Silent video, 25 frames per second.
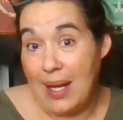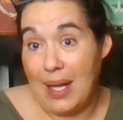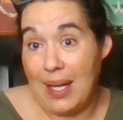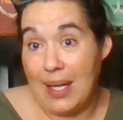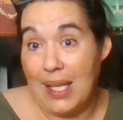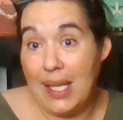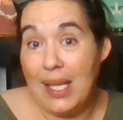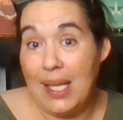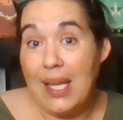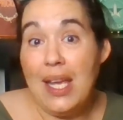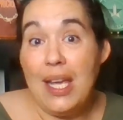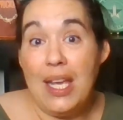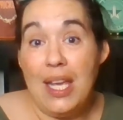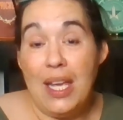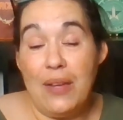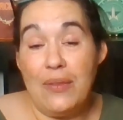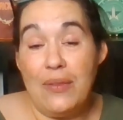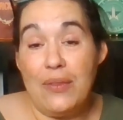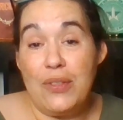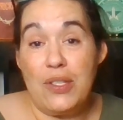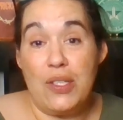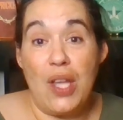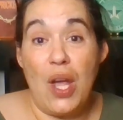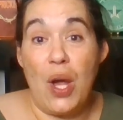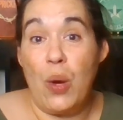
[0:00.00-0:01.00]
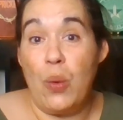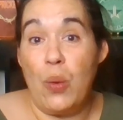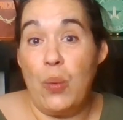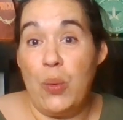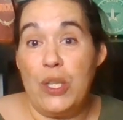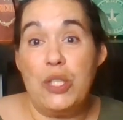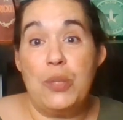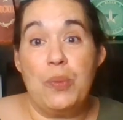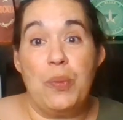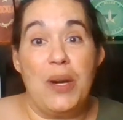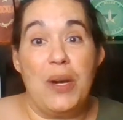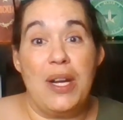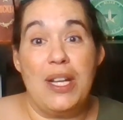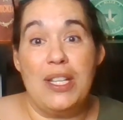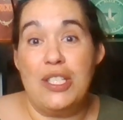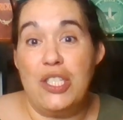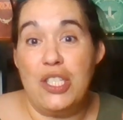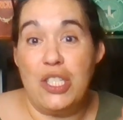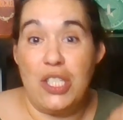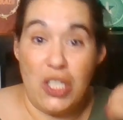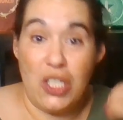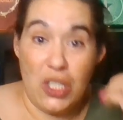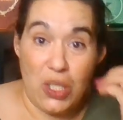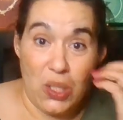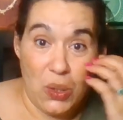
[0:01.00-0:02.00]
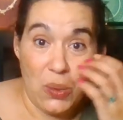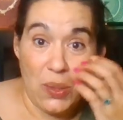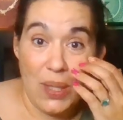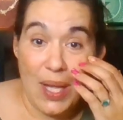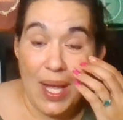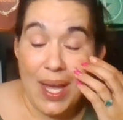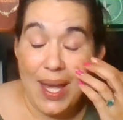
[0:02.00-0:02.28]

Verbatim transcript: If so, which brands do you like?